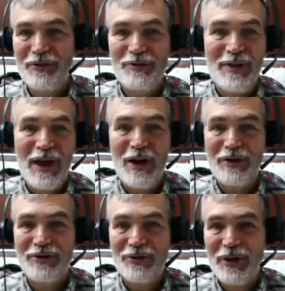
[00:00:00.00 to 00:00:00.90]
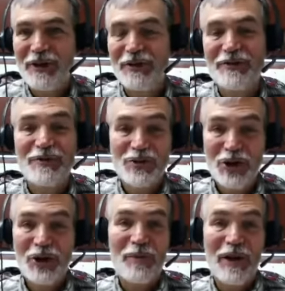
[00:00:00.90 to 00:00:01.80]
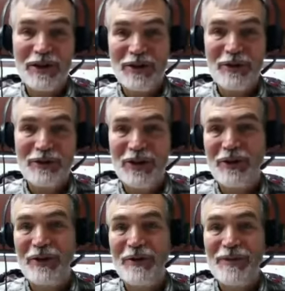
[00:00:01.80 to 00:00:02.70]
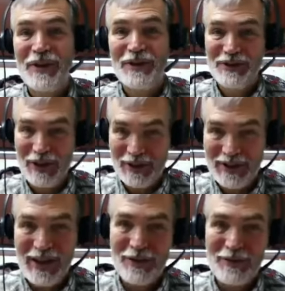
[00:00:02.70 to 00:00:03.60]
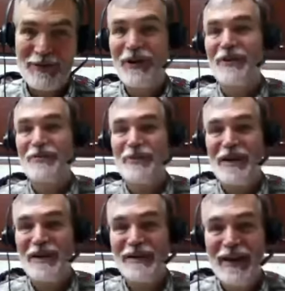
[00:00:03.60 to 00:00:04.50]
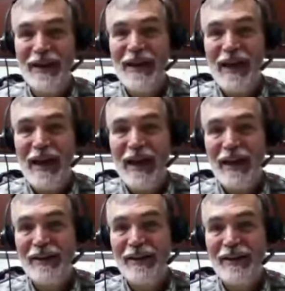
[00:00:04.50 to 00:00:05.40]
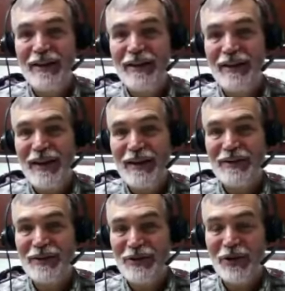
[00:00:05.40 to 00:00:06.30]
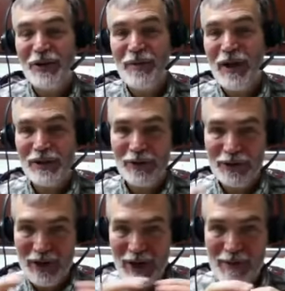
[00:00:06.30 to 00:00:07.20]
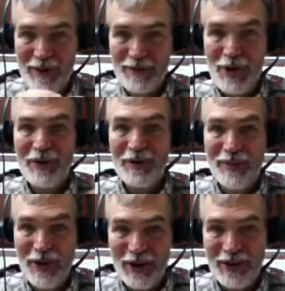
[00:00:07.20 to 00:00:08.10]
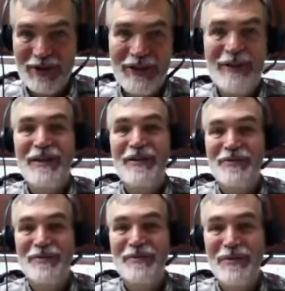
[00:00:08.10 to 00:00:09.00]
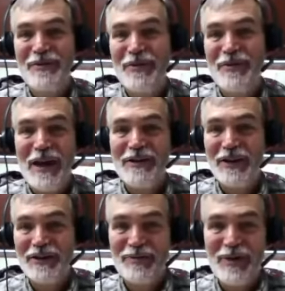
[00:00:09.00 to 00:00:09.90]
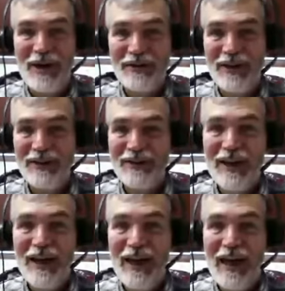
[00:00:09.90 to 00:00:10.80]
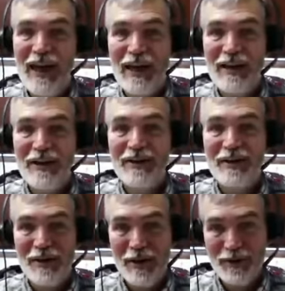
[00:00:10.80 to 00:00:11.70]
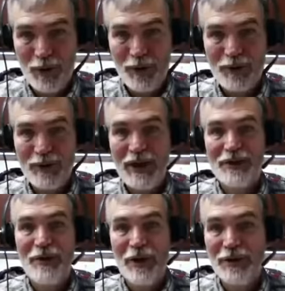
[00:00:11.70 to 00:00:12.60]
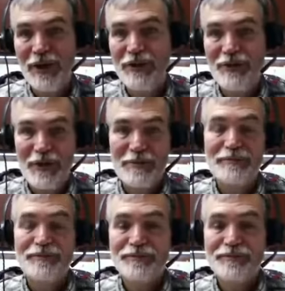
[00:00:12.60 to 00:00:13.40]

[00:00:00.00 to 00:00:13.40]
they are strings of sugar molecules that are stuck together in various ways, and these sugar molecules can be broken apart through the digestive process and absorbed into our bloodstream.